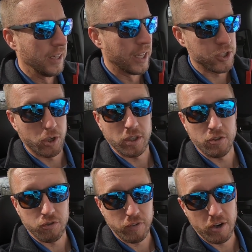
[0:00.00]
Let's look at
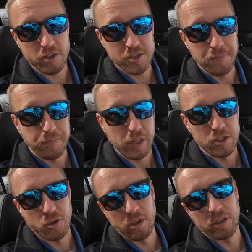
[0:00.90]
the Traverse.
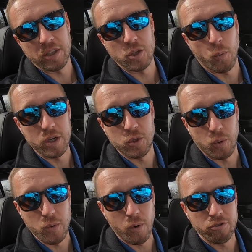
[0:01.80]
So they looked at the
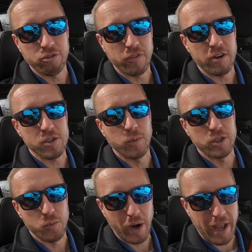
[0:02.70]
2021 Traverse,
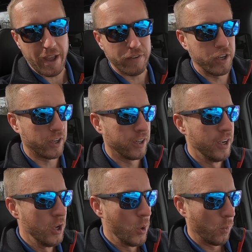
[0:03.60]
which is what I have here.
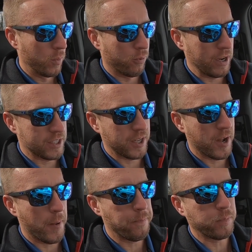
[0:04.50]
We priced
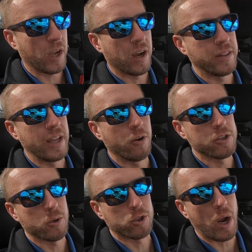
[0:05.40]
it up. Uh, they
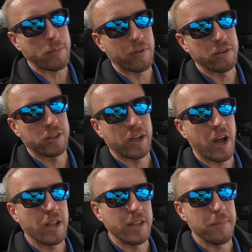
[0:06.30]
also shopped around, looked at
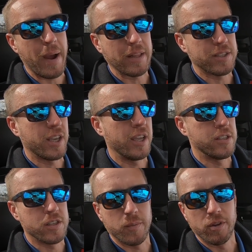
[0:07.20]
a Hyundai
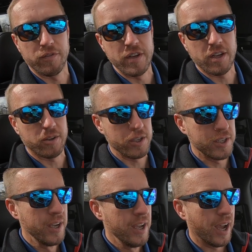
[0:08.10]
Palisades and some other
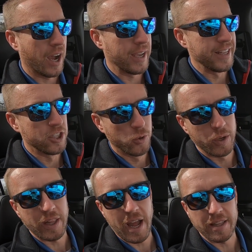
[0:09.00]
vehicles. Uh, in
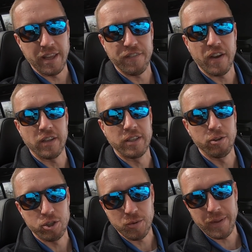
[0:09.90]
doing that, they found a
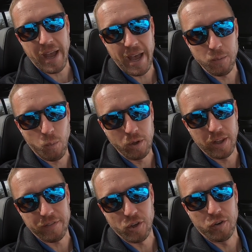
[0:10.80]
dealership that had one
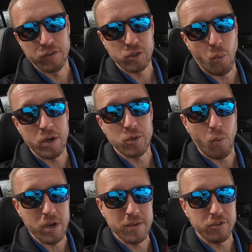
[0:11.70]
leftover
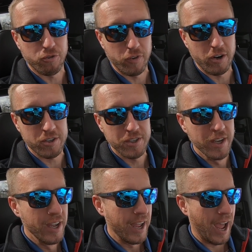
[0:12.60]
2020 Traverse,
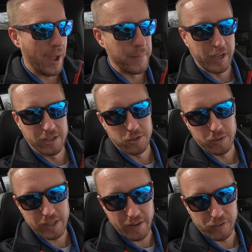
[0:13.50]
and because it
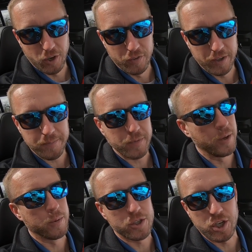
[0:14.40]
was leftover,
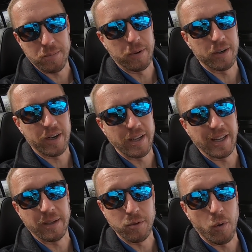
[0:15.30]
it was cheaper, and
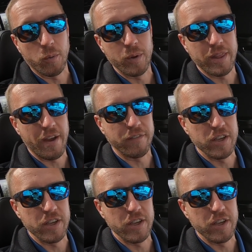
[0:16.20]
they ended up going with that